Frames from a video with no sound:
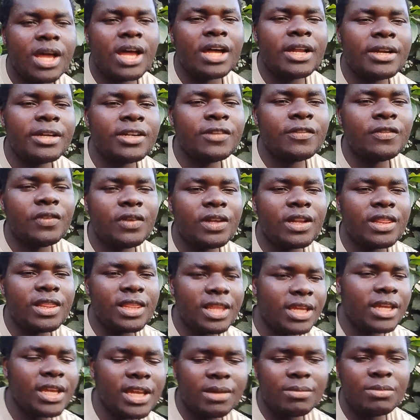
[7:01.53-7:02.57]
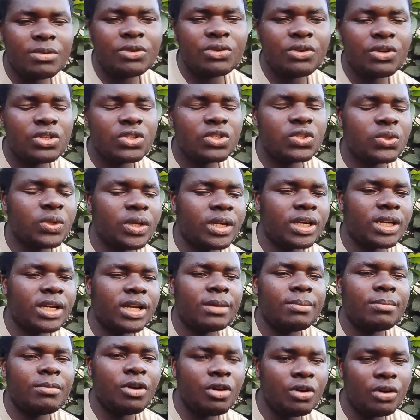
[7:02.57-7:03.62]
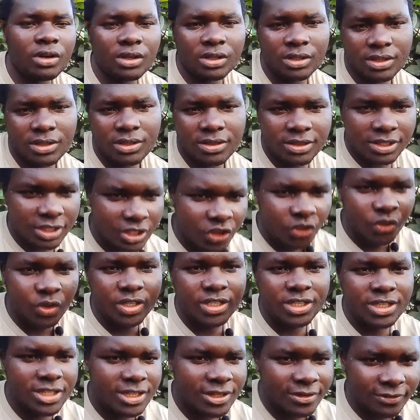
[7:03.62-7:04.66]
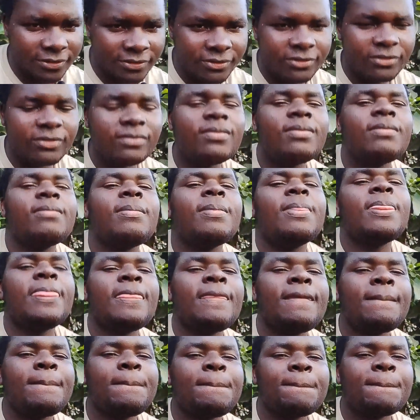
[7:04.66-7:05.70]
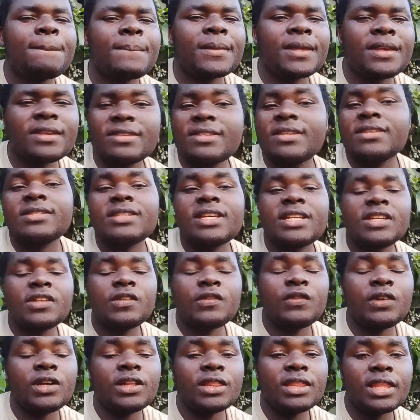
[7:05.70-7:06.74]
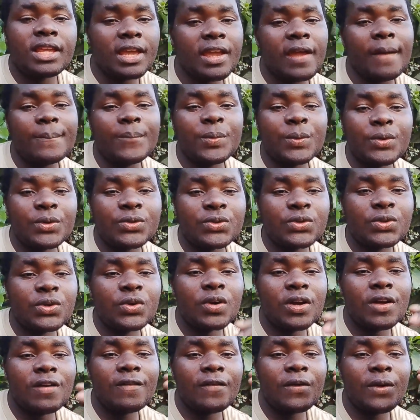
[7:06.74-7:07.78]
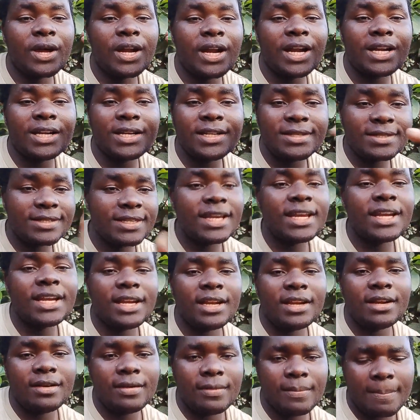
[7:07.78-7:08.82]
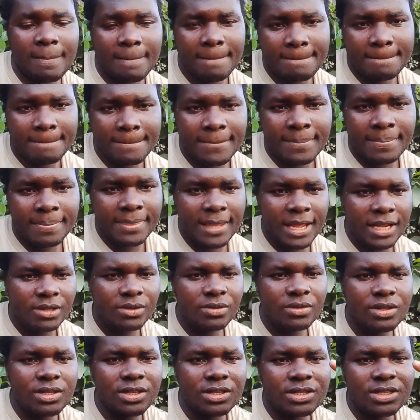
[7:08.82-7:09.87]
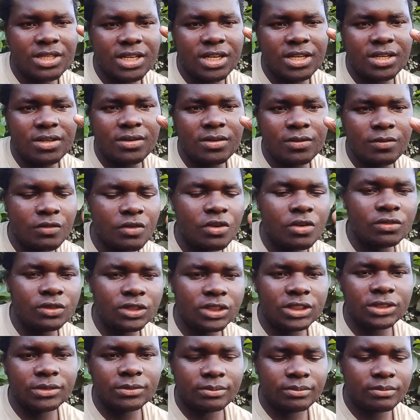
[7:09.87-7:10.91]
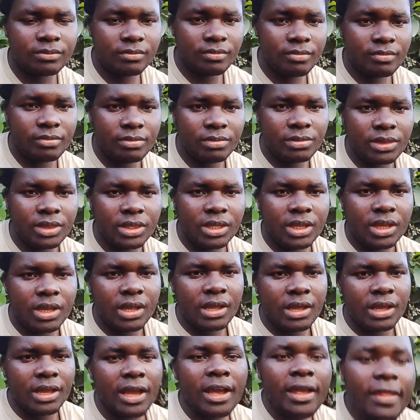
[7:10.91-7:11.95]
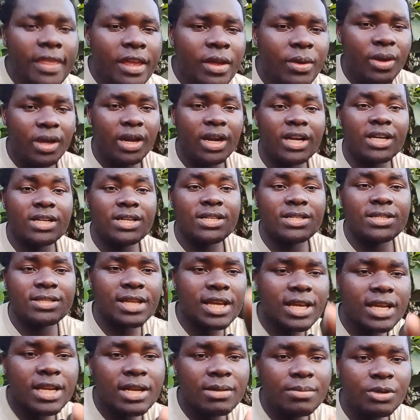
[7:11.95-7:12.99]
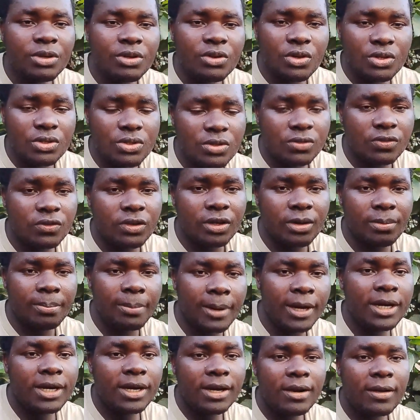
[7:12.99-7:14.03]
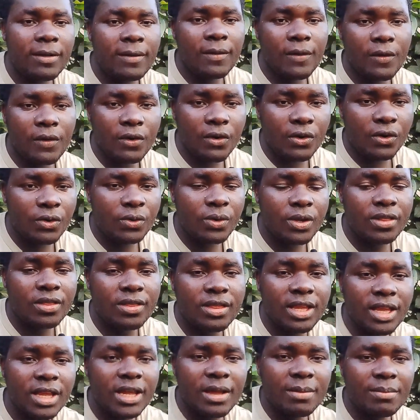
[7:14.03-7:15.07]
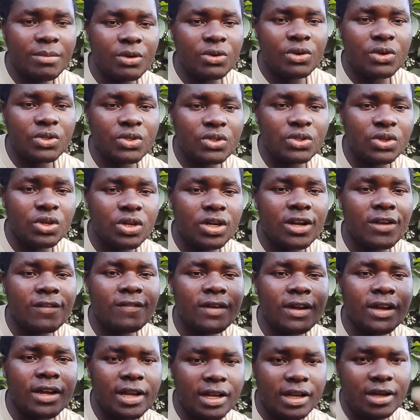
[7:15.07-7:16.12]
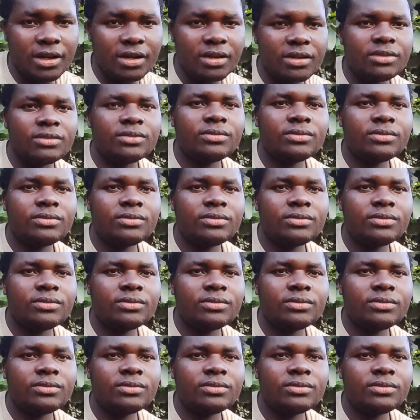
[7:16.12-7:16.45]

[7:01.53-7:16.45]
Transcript: And if you are there because you are Amol, then you are safe. He says that if you are there because you are undecided, there are two things involved. Either you are undecided because of your partner, or you are there because you don't have a head.